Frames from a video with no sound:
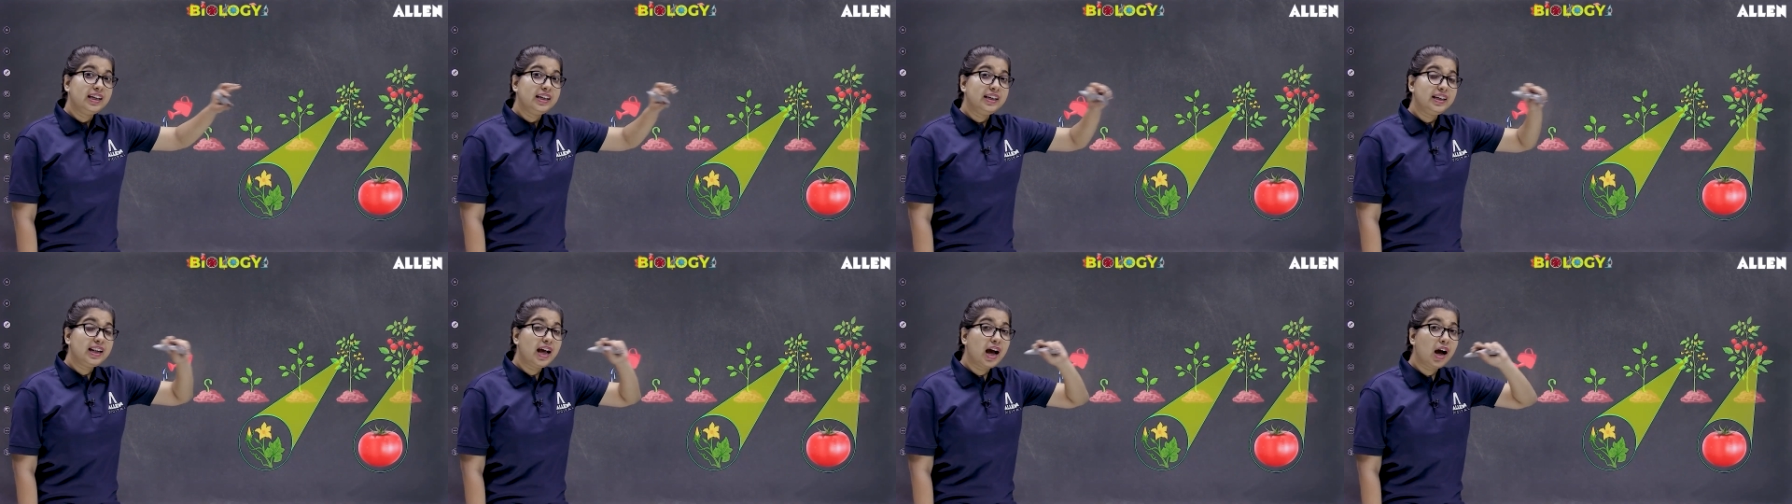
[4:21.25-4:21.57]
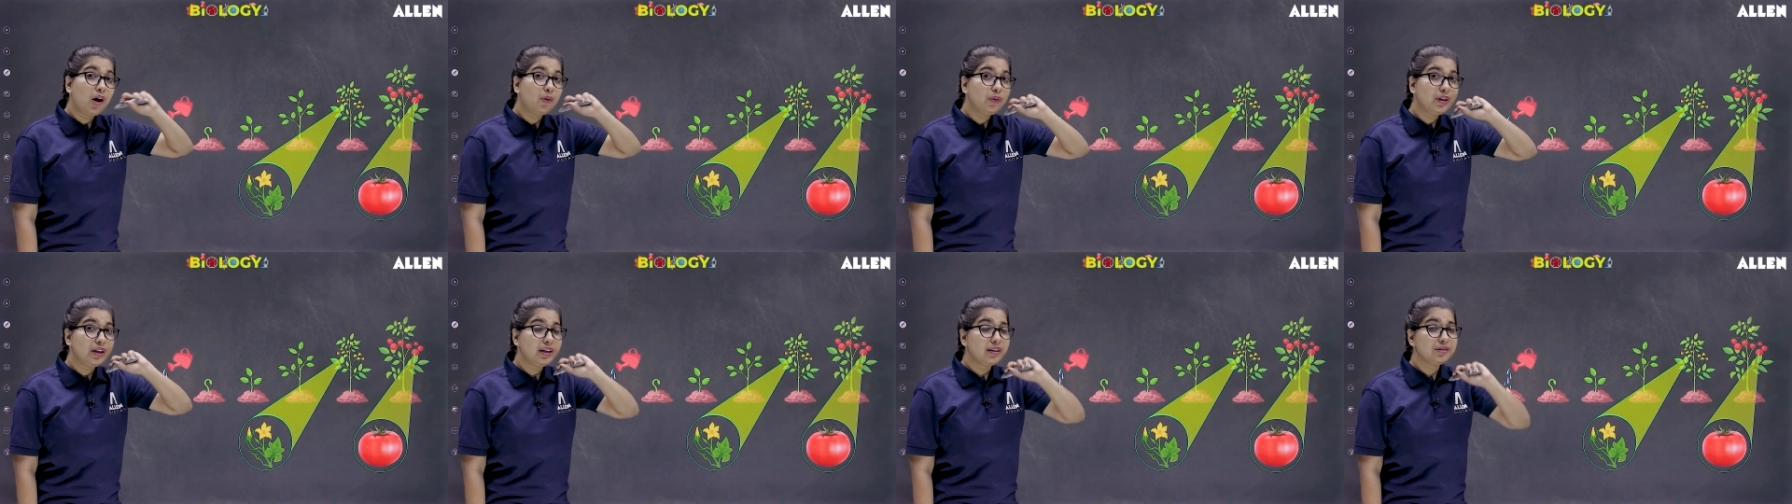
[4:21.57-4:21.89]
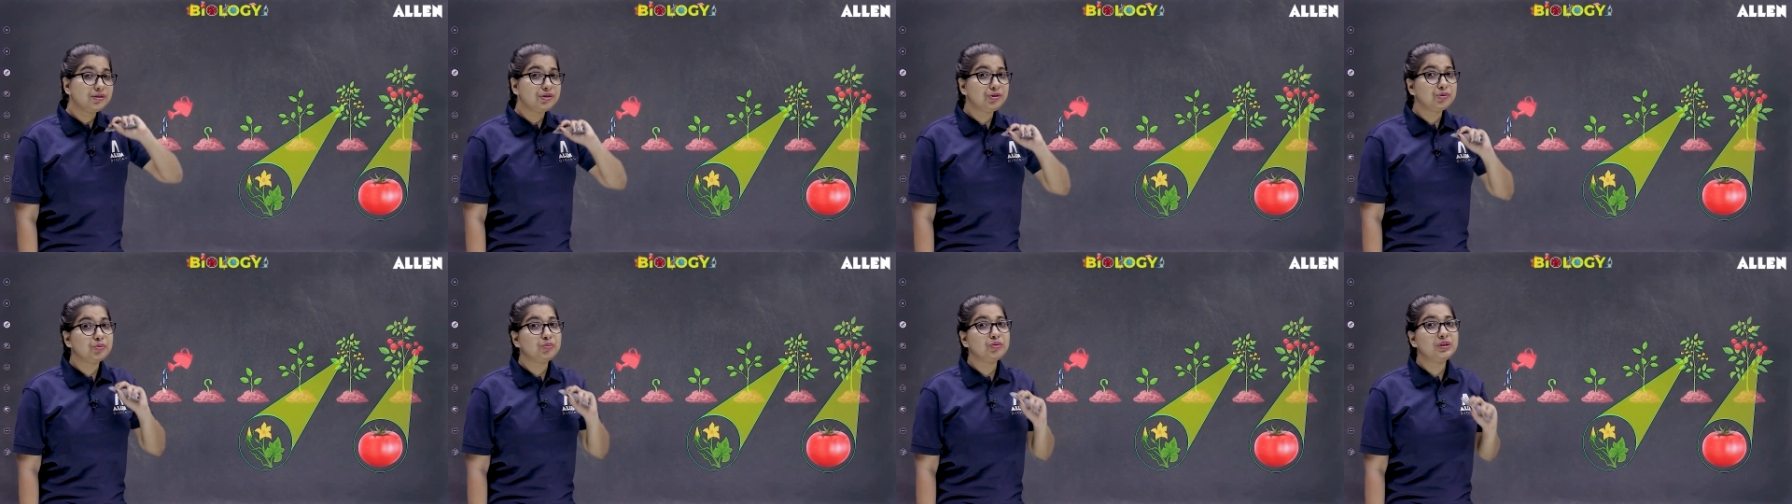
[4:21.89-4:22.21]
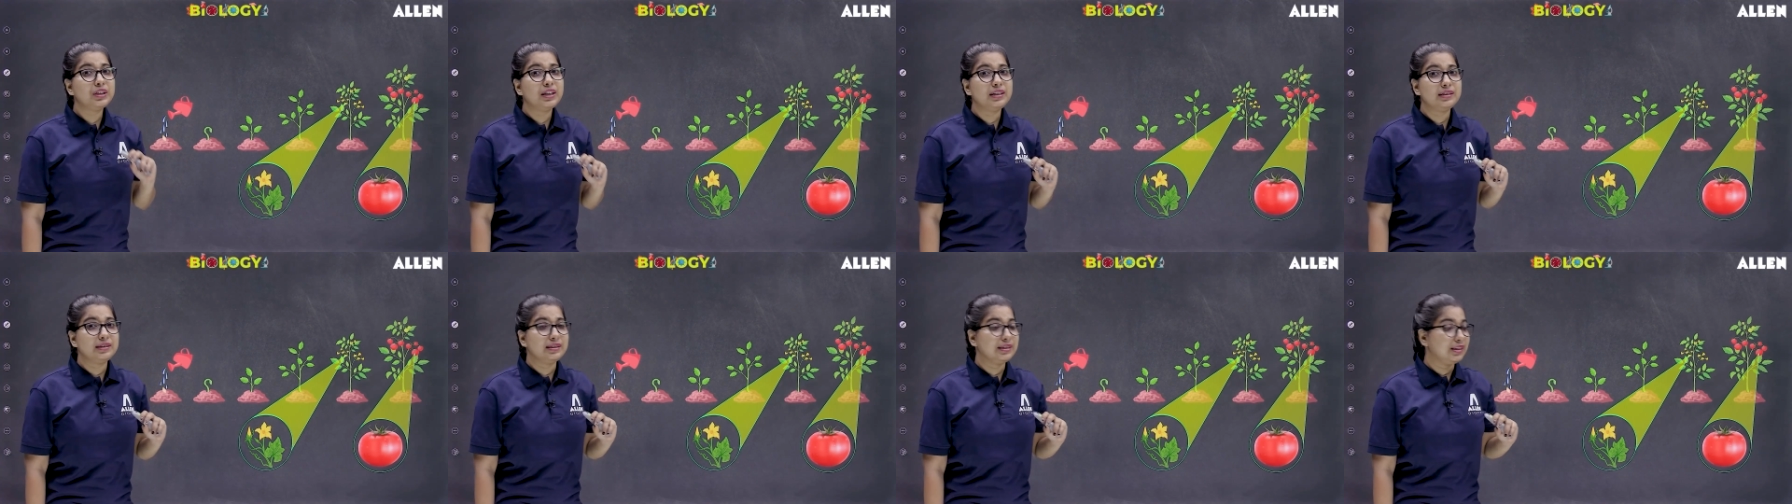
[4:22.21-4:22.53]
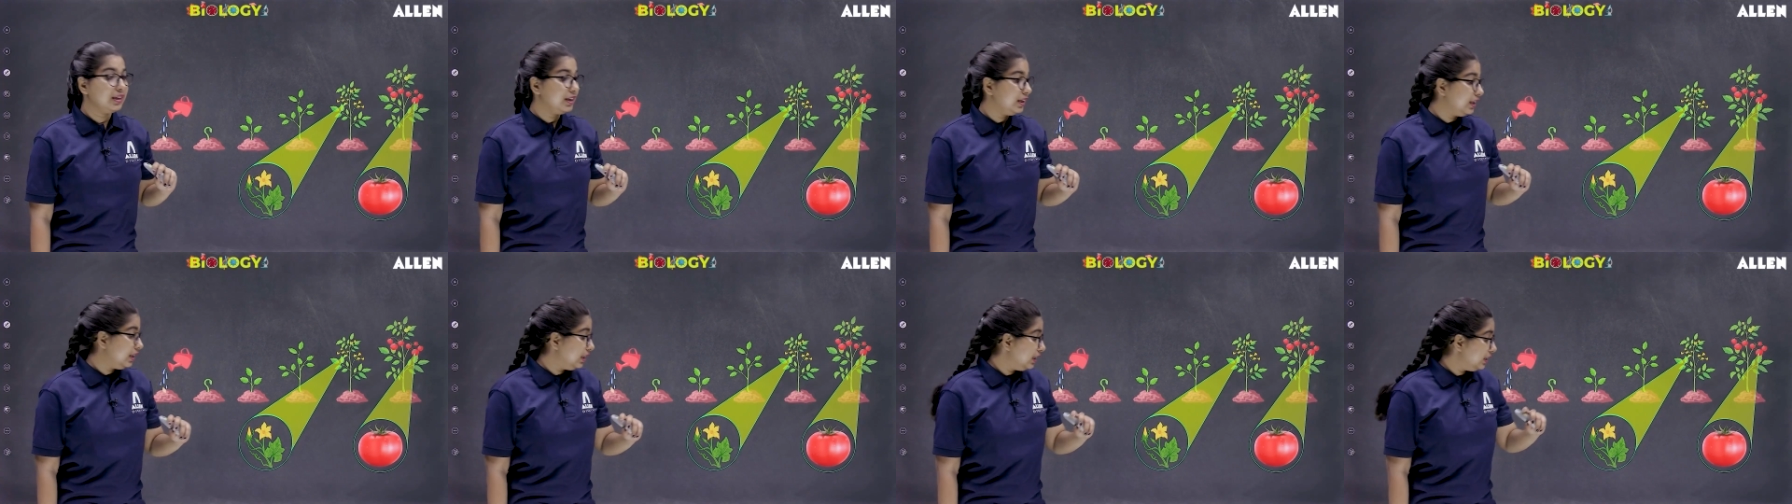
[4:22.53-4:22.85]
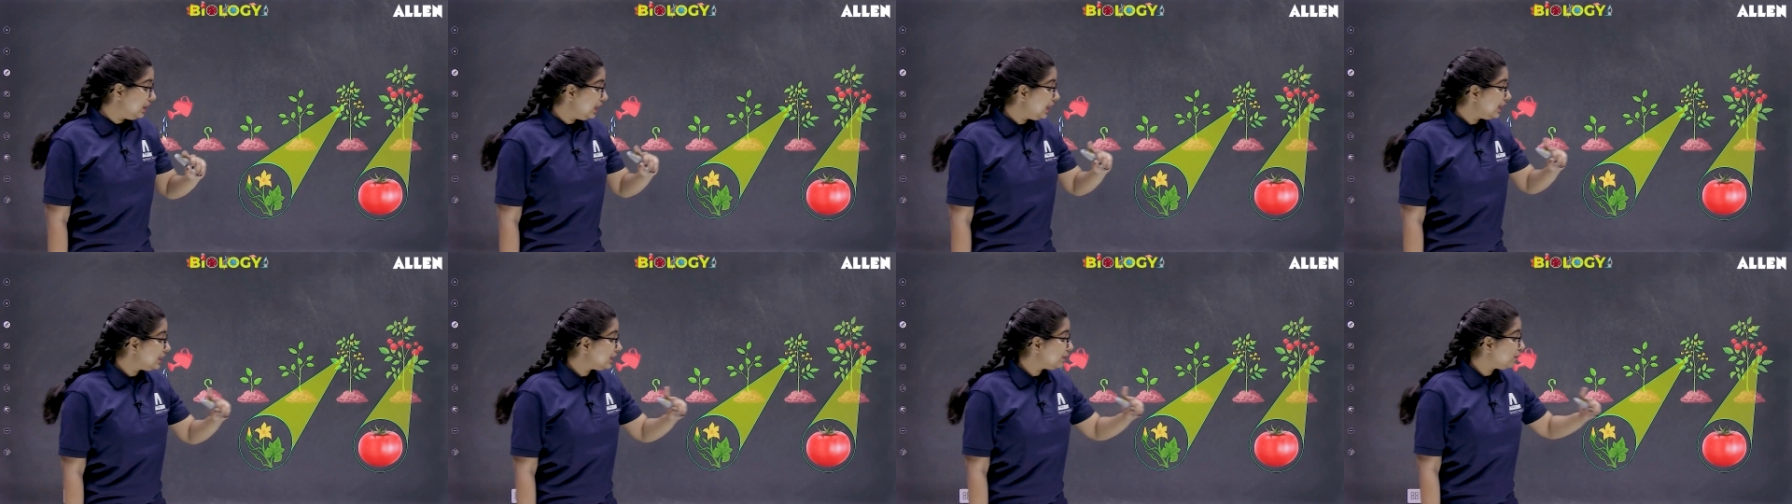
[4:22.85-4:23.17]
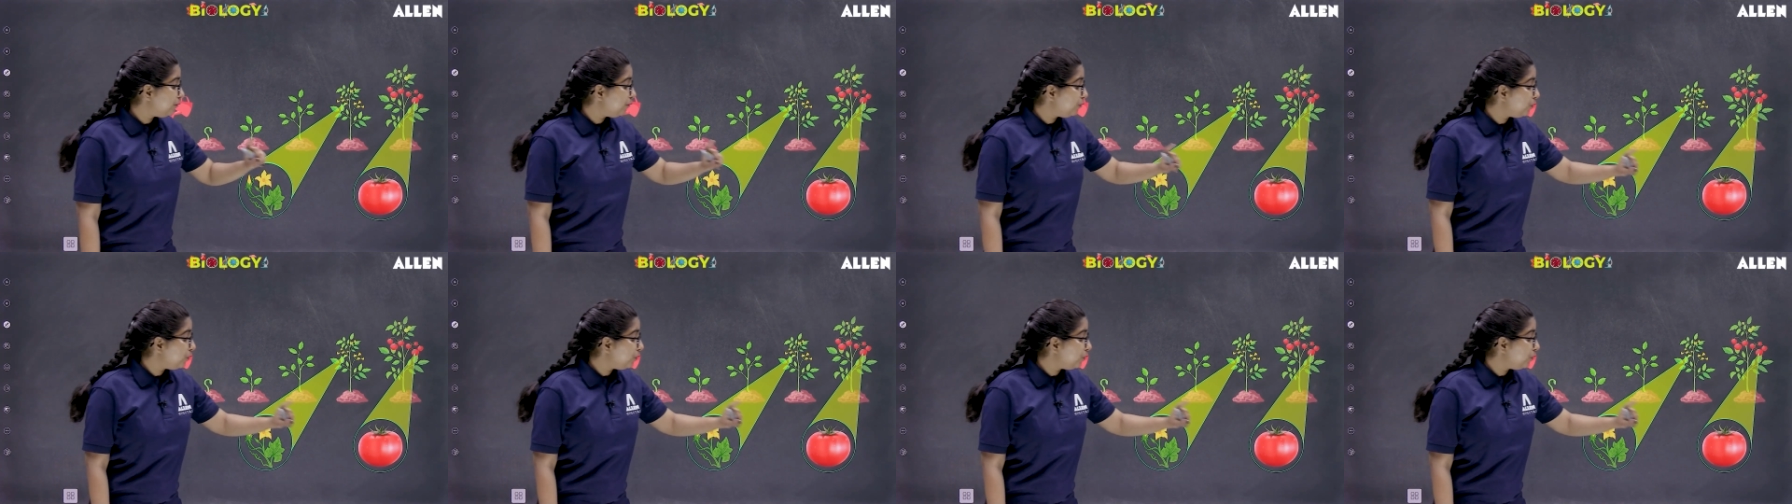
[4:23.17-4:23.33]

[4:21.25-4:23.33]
Now, dear students, these